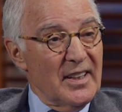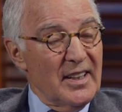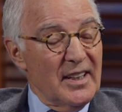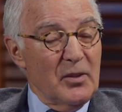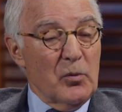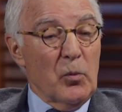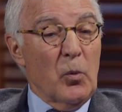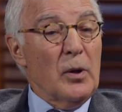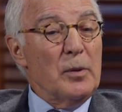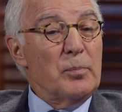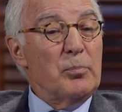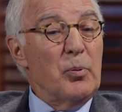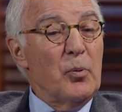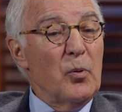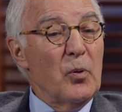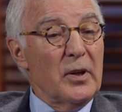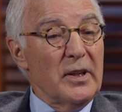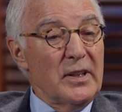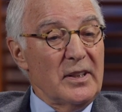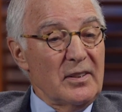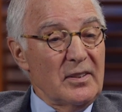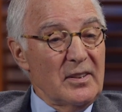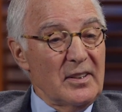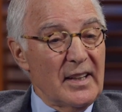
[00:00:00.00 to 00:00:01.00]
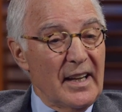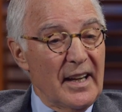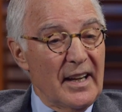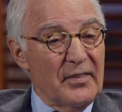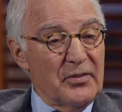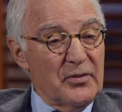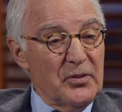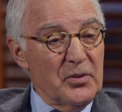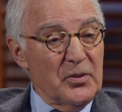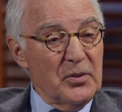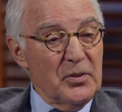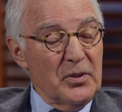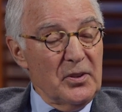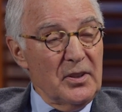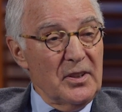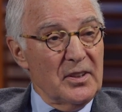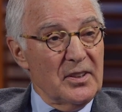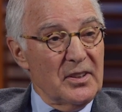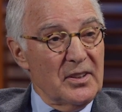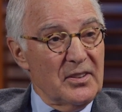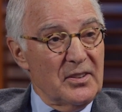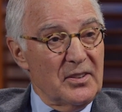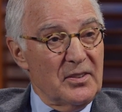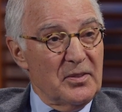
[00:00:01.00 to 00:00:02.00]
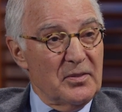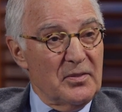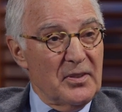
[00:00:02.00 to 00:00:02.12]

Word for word: At one point, after the